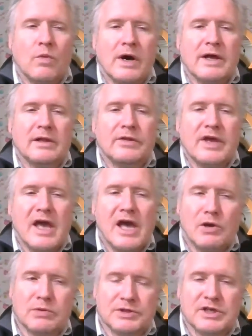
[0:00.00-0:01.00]
while
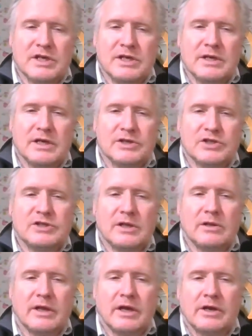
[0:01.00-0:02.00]
the equity is
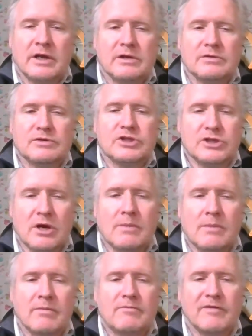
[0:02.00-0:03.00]
still getting
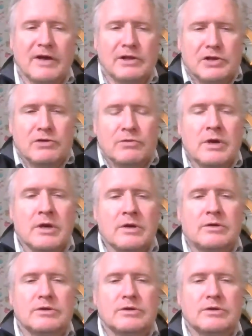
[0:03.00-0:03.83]
some value.